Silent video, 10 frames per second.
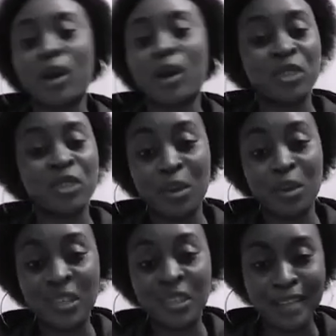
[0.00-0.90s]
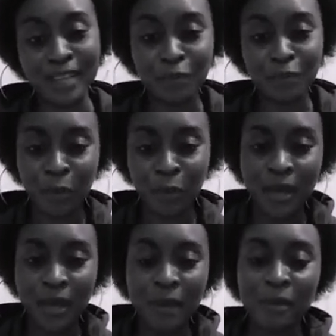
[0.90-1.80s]
I wouldn't say all his life though,
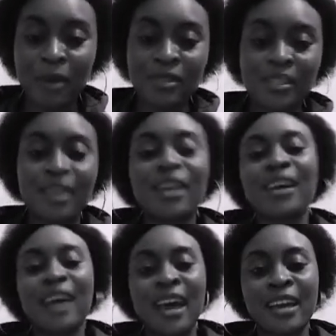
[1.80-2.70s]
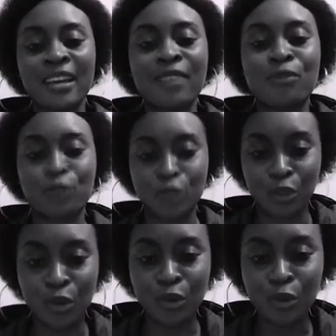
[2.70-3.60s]
but I would say I for
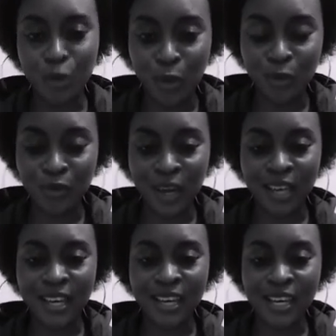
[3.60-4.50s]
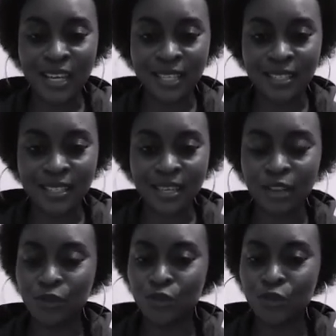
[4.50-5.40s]
sure know that he is
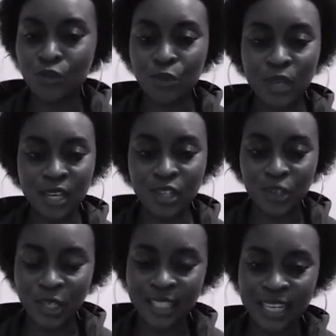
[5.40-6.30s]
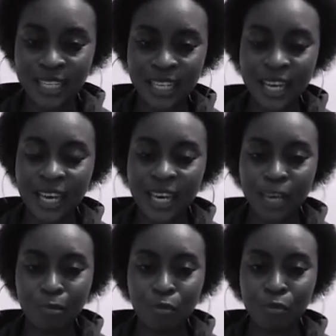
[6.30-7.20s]
truly interested
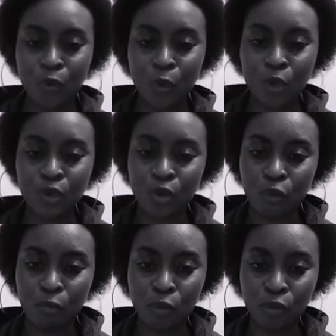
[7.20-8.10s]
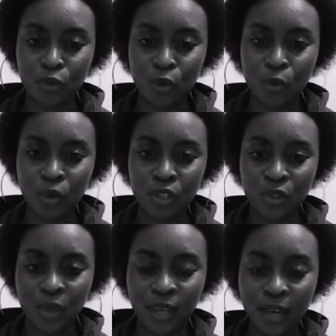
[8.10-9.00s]
in the works of Professor Wole
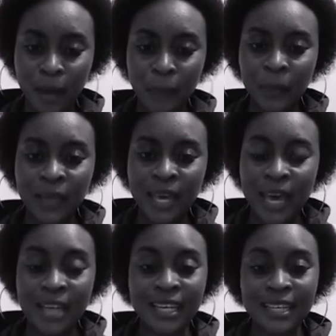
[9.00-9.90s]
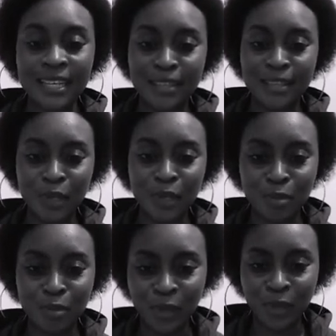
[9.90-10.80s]
Soyinka, and his name is
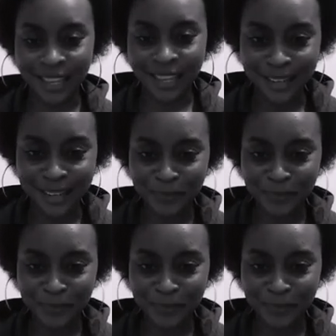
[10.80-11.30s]
Bolakale.